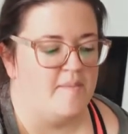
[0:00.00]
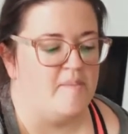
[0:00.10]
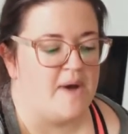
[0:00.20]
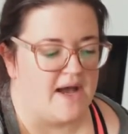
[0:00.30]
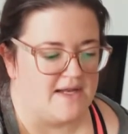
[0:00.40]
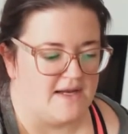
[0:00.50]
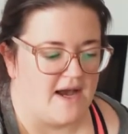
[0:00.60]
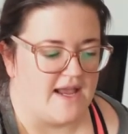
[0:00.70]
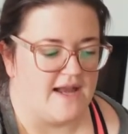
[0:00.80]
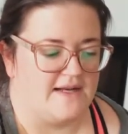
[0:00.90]
but
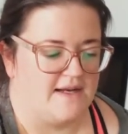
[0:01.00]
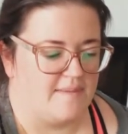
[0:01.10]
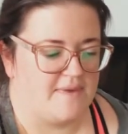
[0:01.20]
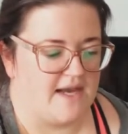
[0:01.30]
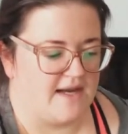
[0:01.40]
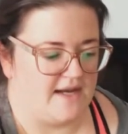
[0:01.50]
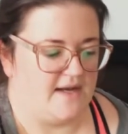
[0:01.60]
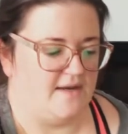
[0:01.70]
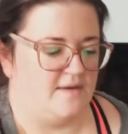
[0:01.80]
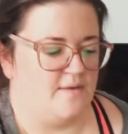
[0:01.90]
I ended up
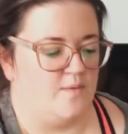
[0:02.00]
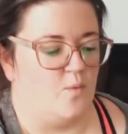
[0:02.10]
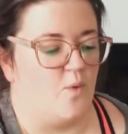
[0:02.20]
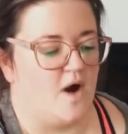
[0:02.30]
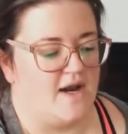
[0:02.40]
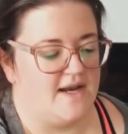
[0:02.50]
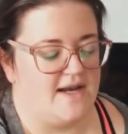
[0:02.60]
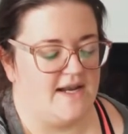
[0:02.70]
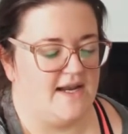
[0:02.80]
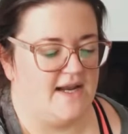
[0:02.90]
getting one
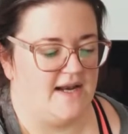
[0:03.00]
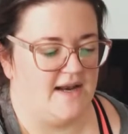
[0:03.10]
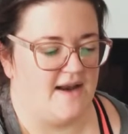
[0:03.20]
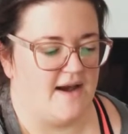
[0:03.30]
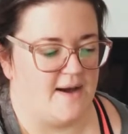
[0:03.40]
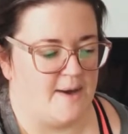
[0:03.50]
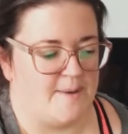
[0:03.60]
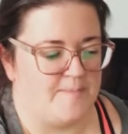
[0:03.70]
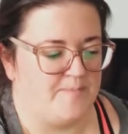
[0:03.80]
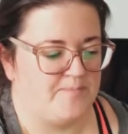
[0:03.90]
in
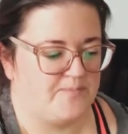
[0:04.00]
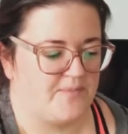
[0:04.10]
um,